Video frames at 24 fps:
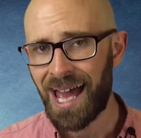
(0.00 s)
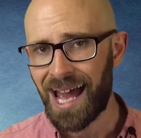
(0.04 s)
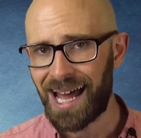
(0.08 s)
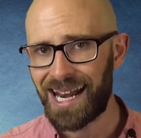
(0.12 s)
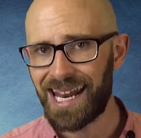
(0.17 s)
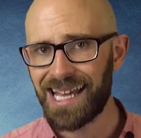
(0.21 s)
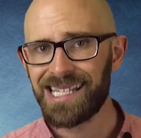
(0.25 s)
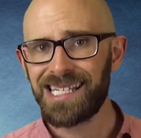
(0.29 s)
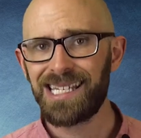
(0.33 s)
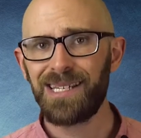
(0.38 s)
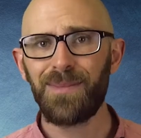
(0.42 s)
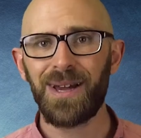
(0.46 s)
An
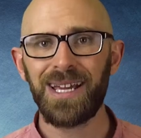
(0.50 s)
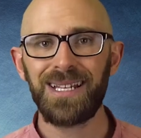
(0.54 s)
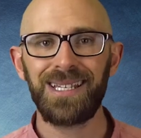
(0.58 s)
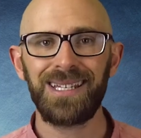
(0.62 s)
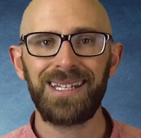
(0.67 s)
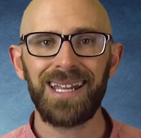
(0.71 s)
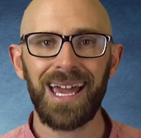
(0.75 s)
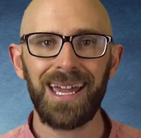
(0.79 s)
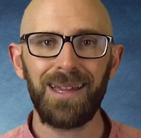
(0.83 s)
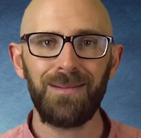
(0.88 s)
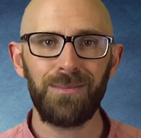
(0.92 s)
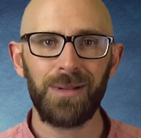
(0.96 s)

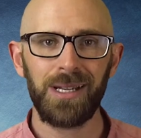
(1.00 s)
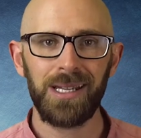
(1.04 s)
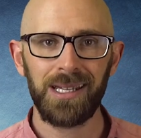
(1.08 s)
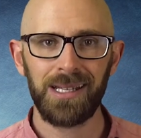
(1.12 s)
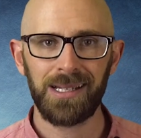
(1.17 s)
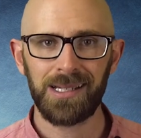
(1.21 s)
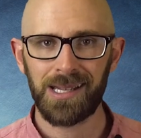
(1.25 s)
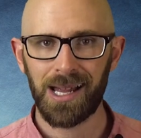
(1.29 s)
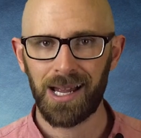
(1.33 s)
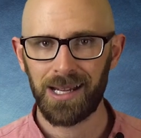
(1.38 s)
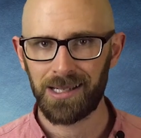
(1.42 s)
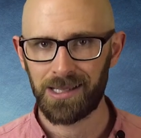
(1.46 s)
estimated eight
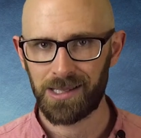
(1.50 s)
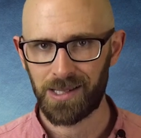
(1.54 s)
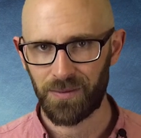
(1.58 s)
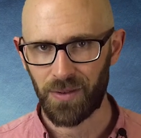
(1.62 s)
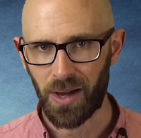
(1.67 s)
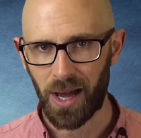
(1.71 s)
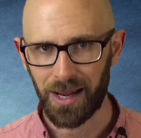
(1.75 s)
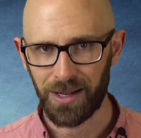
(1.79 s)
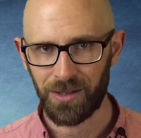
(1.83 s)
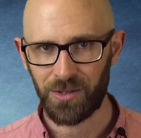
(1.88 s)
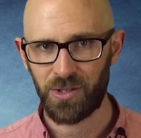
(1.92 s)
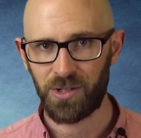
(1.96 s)
million tons of
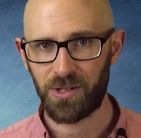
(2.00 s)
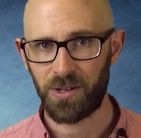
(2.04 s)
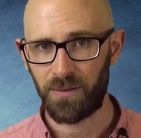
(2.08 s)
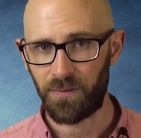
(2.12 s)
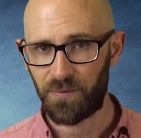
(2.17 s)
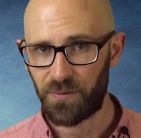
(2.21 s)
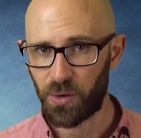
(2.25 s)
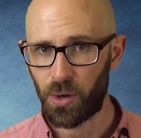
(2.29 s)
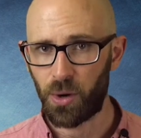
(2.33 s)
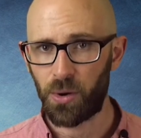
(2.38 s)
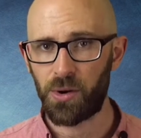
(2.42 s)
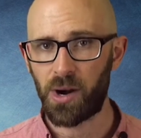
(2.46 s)
hydrogen
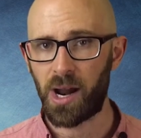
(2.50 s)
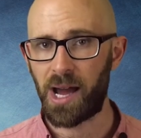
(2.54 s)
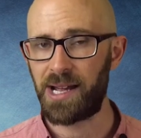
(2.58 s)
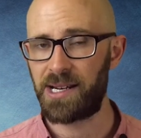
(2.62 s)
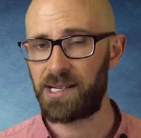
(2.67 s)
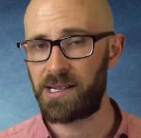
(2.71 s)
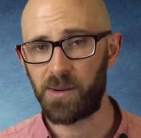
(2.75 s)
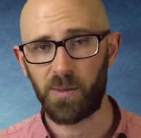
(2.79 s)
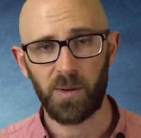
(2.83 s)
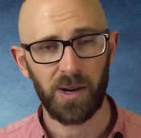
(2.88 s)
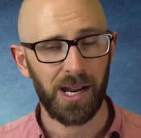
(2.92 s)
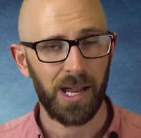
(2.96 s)
fluoride
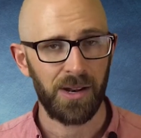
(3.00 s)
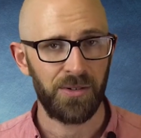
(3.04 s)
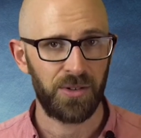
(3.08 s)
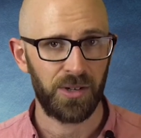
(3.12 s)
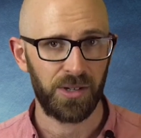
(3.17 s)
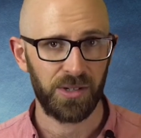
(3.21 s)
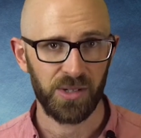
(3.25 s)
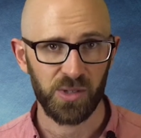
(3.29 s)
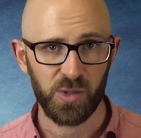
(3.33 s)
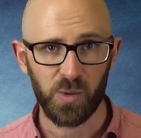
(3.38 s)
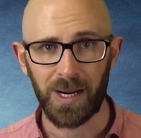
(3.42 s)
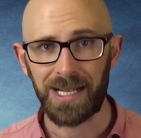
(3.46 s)
and one
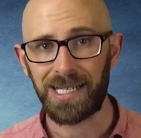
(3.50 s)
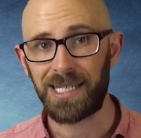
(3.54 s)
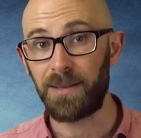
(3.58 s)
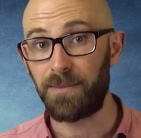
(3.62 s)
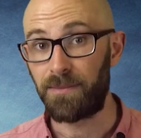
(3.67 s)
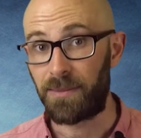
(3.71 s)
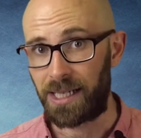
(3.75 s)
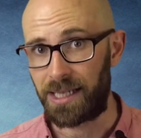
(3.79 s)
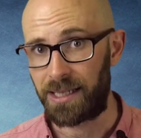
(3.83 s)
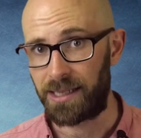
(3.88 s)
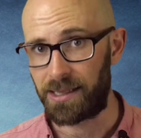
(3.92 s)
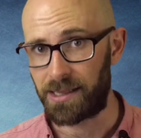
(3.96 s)
hundred twenty
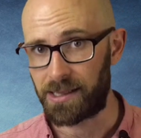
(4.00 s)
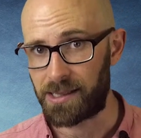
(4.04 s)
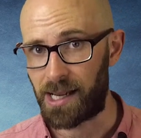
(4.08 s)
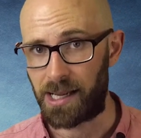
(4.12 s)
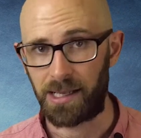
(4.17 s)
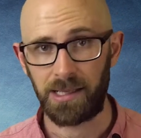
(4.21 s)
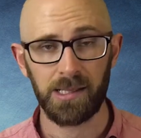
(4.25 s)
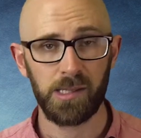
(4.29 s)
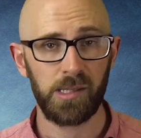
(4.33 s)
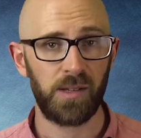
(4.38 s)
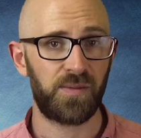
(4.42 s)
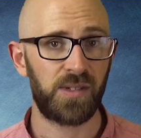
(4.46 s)
million
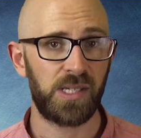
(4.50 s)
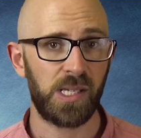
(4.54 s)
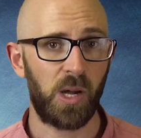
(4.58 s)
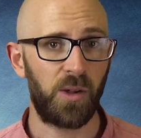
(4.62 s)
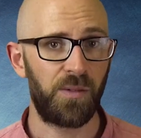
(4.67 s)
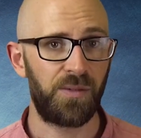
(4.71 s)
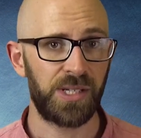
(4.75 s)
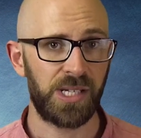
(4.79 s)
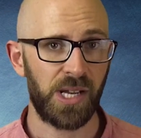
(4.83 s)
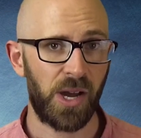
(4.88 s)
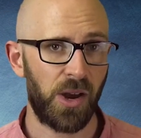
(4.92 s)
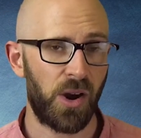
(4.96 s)
tons of
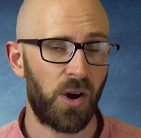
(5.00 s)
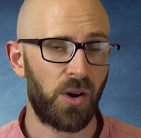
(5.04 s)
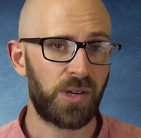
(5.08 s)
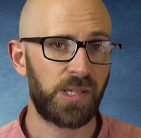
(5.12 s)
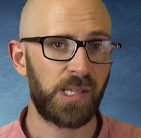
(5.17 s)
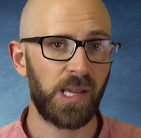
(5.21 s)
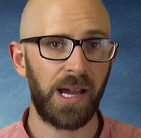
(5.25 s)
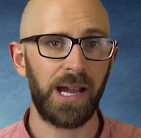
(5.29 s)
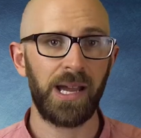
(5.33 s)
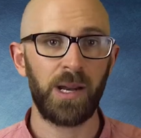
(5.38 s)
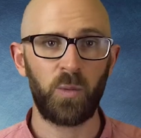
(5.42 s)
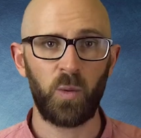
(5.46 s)
sulfur
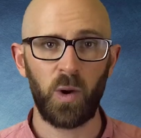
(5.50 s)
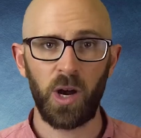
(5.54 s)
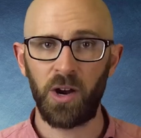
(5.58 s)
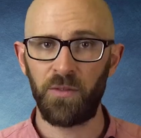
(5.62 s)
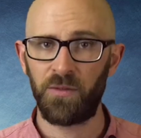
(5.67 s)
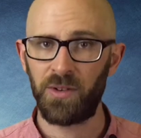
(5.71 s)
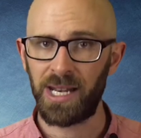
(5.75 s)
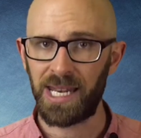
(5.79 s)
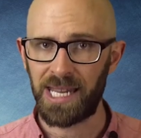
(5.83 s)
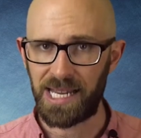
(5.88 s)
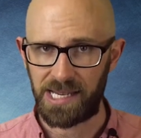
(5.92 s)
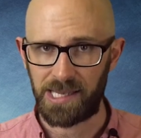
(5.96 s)
dioxide were
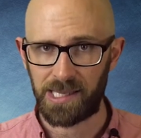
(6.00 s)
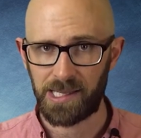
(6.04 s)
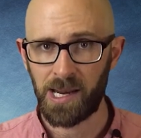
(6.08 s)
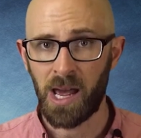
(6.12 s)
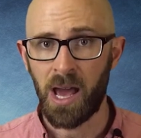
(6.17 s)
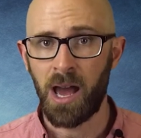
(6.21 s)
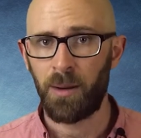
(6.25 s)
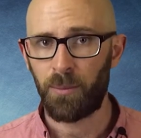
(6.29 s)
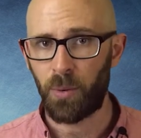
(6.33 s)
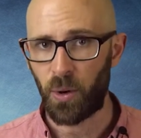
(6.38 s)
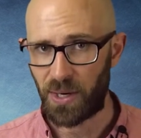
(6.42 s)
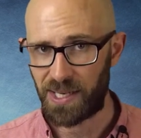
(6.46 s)
released,
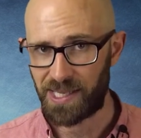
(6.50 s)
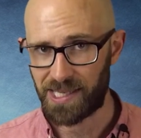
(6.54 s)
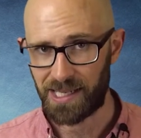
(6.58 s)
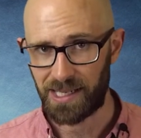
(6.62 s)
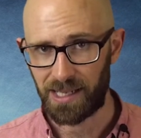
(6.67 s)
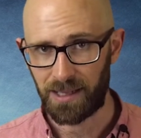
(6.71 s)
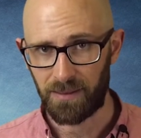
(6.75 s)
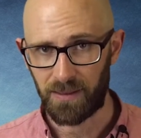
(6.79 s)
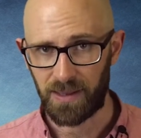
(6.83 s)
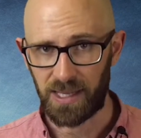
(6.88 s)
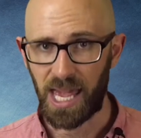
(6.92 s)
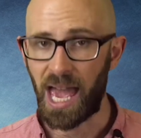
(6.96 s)

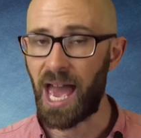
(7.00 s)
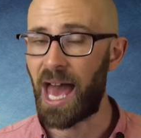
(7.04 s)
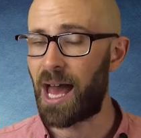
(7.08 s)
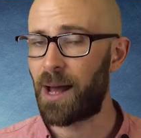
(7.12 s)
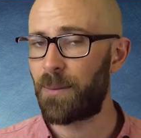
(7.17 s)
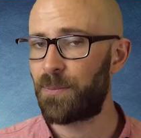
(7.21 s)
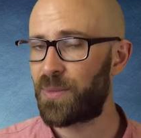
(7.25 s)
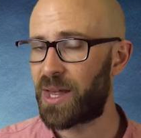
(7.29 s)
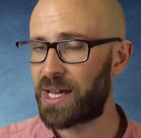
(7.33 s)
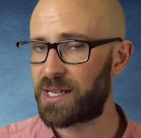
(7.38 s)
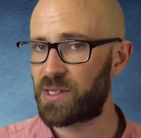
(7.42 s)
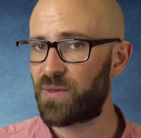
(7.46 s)
poisoning the
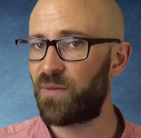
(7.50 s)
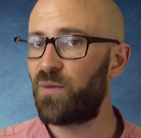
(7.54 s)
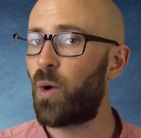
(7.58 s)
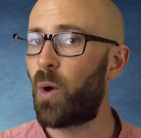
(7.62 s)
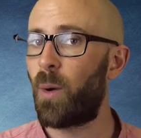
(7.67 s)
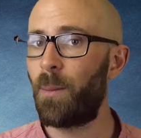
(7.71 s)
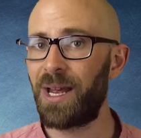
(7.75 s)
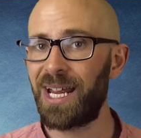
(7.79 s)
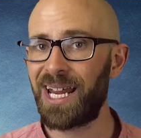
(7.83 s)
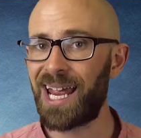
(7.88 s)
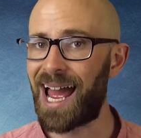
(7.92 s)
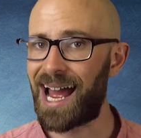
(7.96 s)
air and
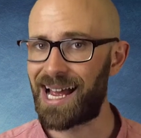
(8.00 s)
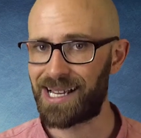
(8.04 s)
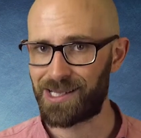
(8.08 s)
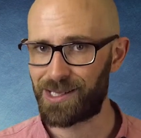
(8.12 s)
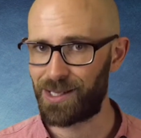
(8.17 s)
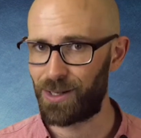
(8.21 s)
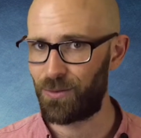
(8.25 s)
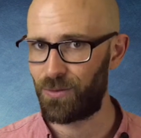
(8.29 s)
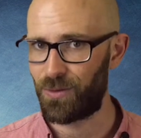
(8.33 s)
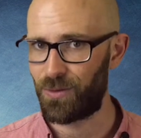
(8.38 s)
forming acid